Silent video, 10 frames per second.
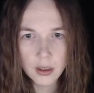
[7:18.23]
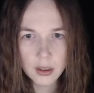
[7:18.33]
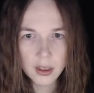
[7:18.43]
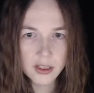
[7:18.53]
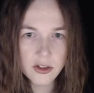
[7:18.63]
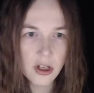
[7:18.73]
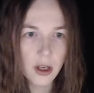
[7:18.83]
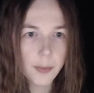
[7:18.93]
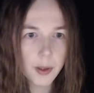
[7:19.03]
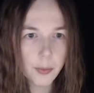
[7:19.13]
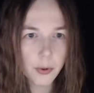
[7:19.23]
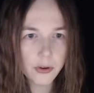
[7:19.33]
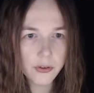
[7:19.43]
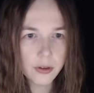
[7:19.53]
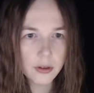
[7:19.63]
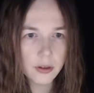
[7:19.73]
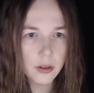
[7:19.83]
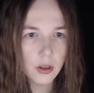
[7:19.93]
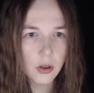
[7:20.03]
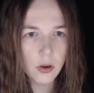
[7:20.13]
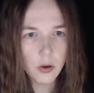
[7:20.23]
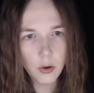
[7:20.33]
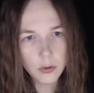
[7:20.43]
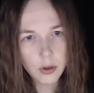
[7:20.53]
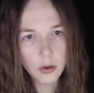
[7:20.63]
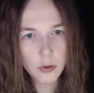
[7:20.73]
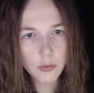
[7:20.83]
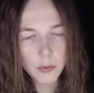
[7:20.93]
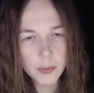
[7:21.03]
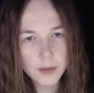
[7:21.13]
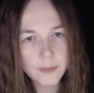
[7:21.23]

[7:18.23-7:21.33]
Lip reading: Glancing up at a person, odd-looking woman,